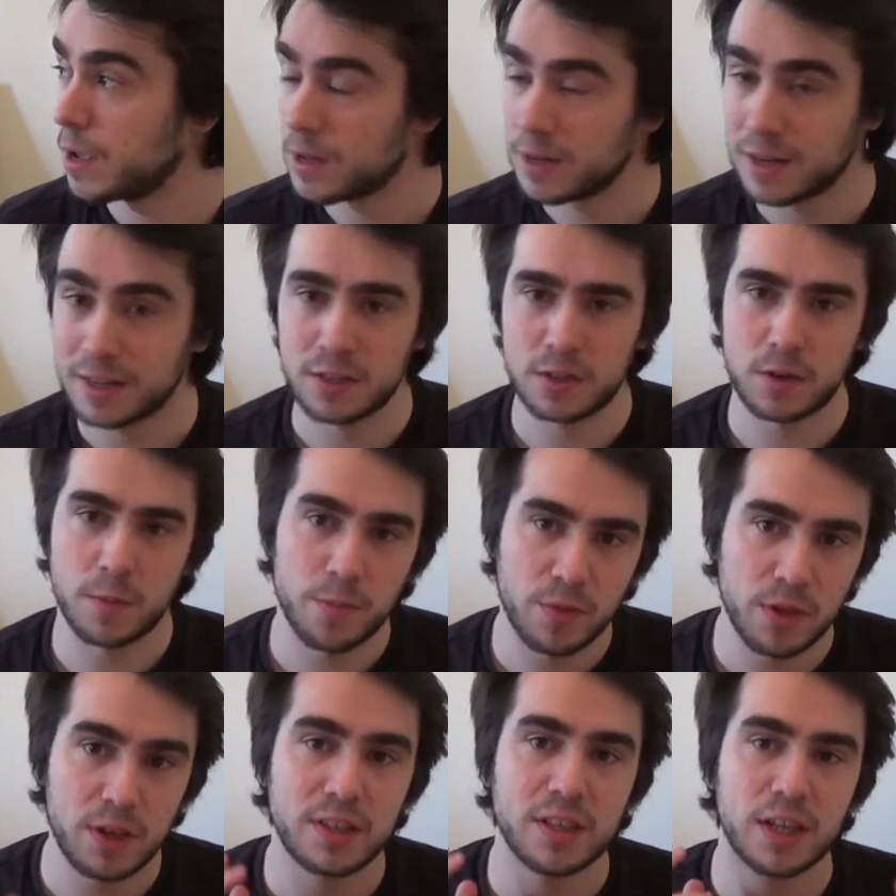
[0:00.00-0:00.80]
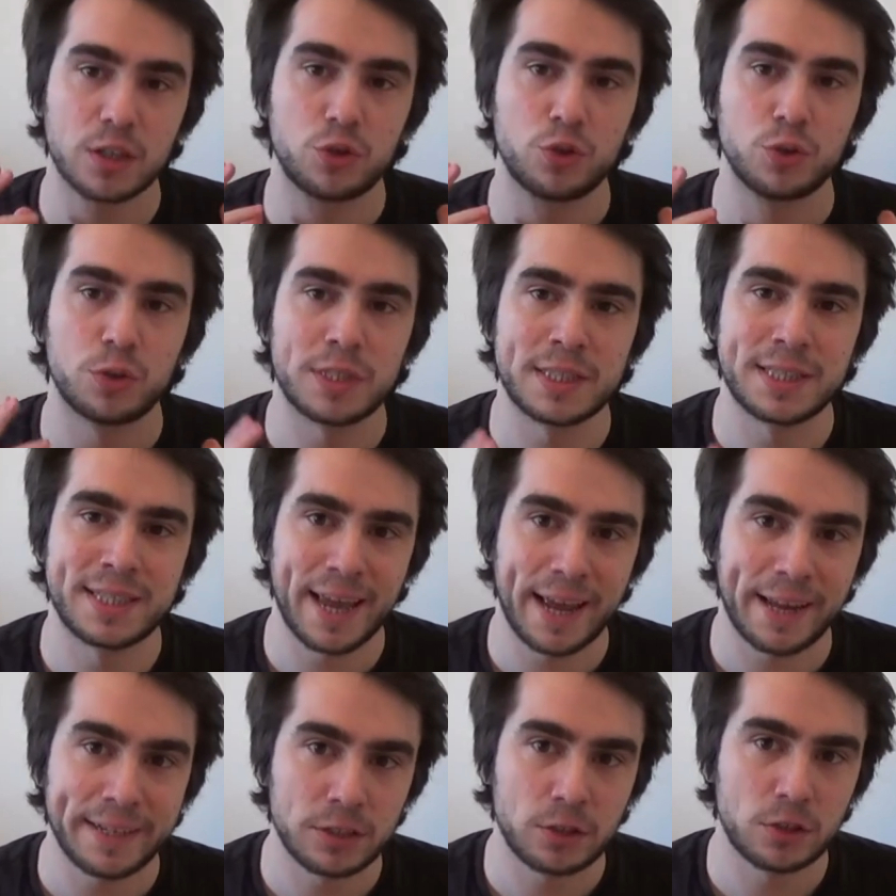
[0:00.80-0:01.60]
That's something that you
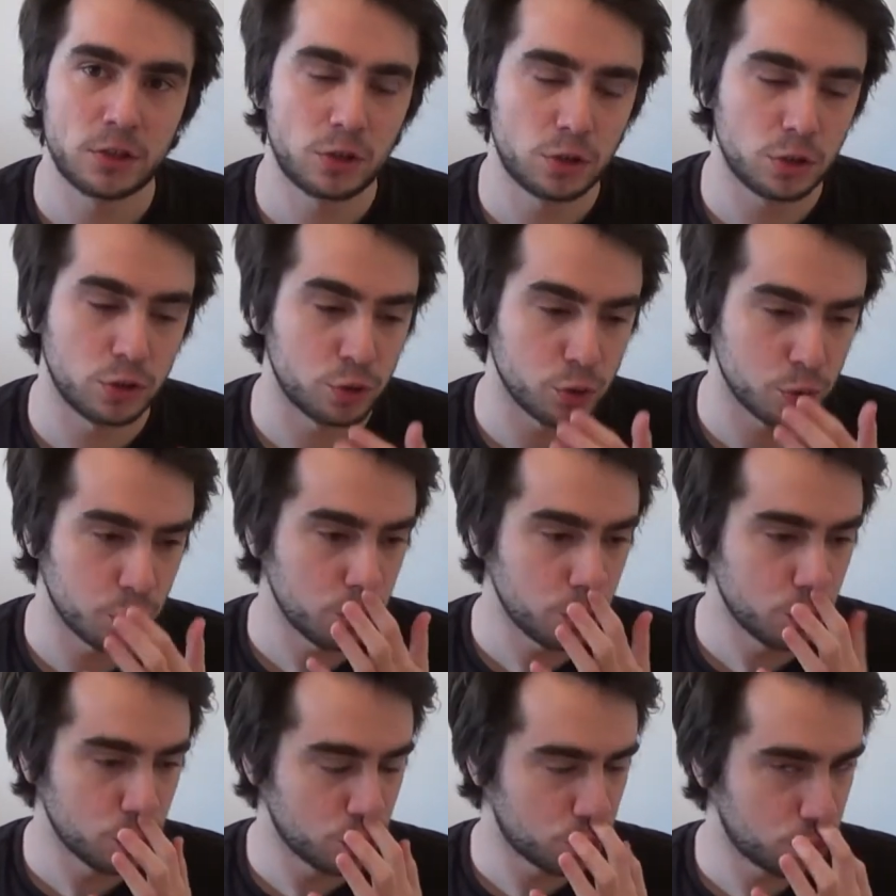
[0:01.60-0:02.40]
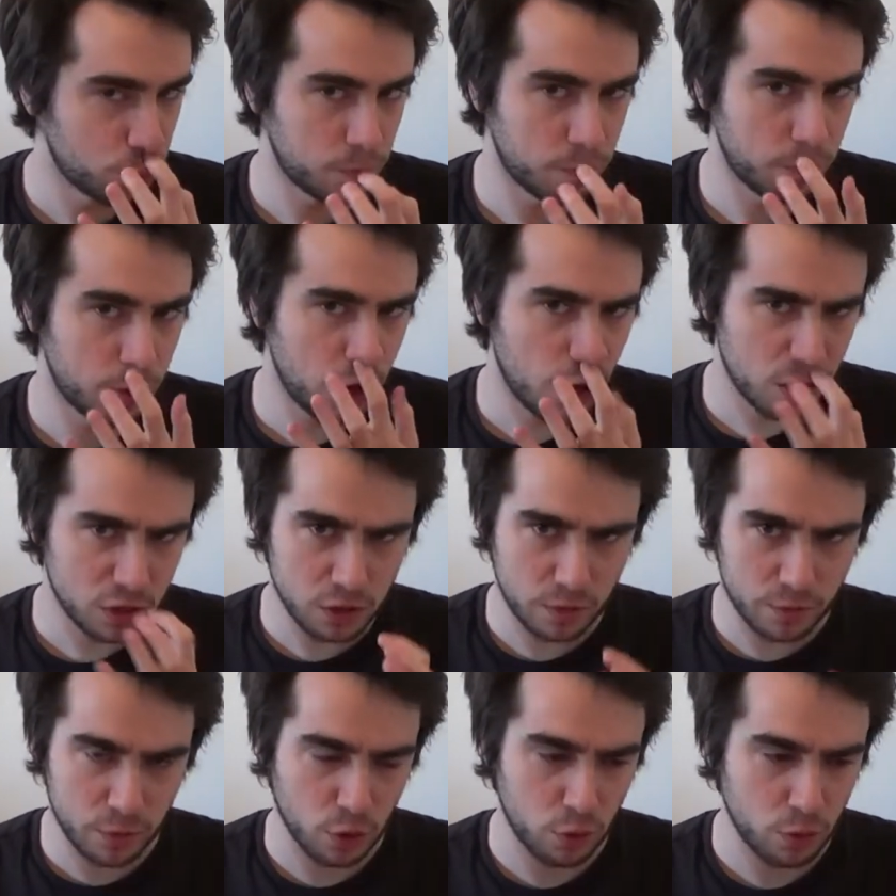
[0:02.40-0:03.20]
tend to do, a lot
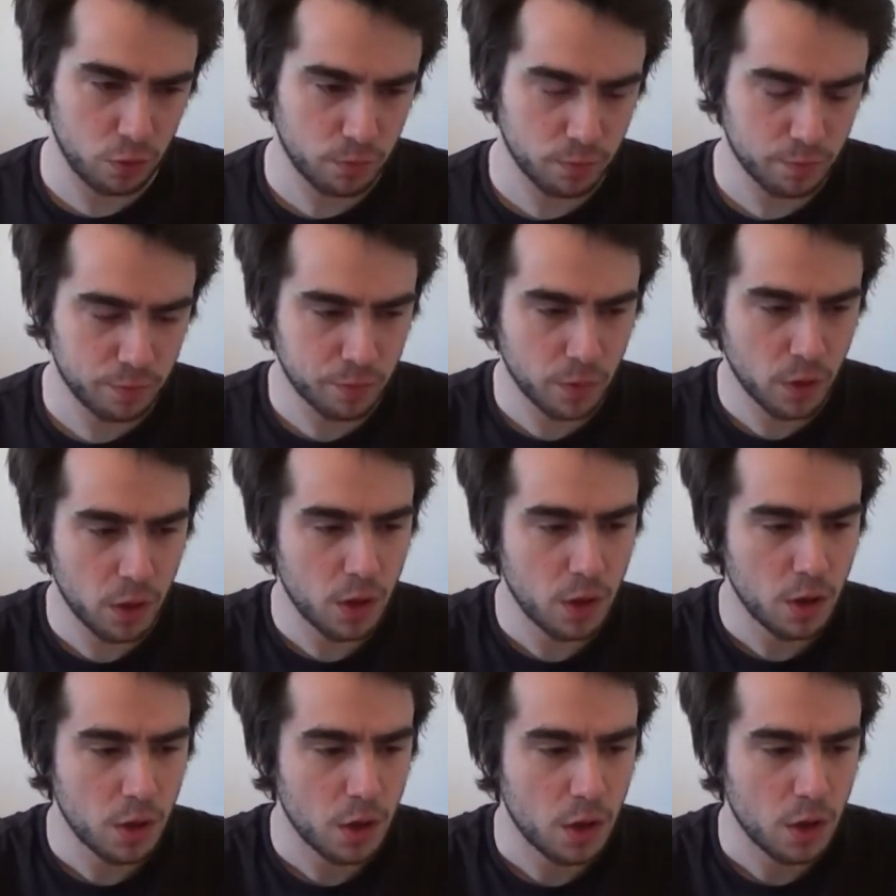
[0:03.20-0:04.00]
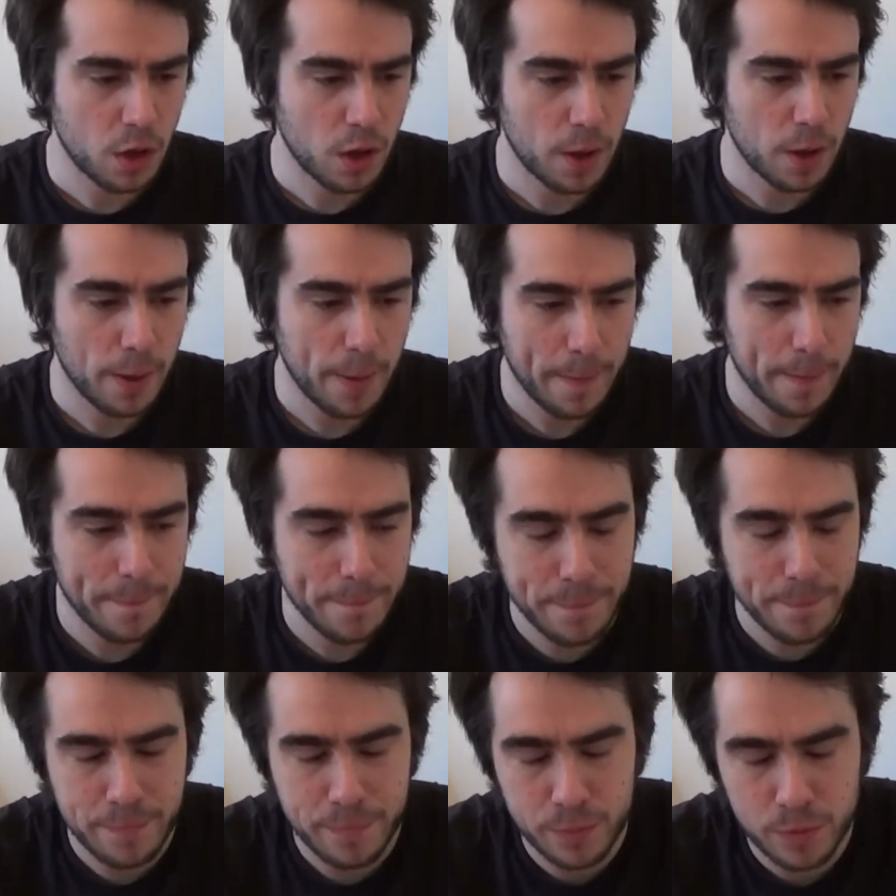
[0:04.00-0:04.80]
of you,
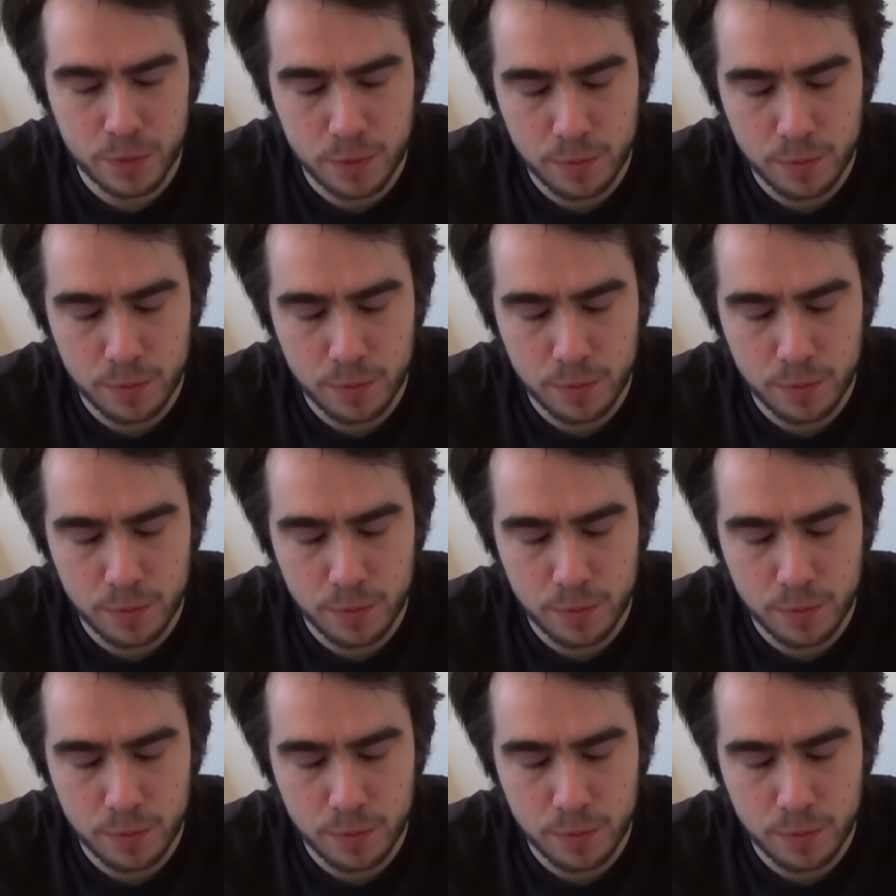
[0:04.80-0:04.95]
and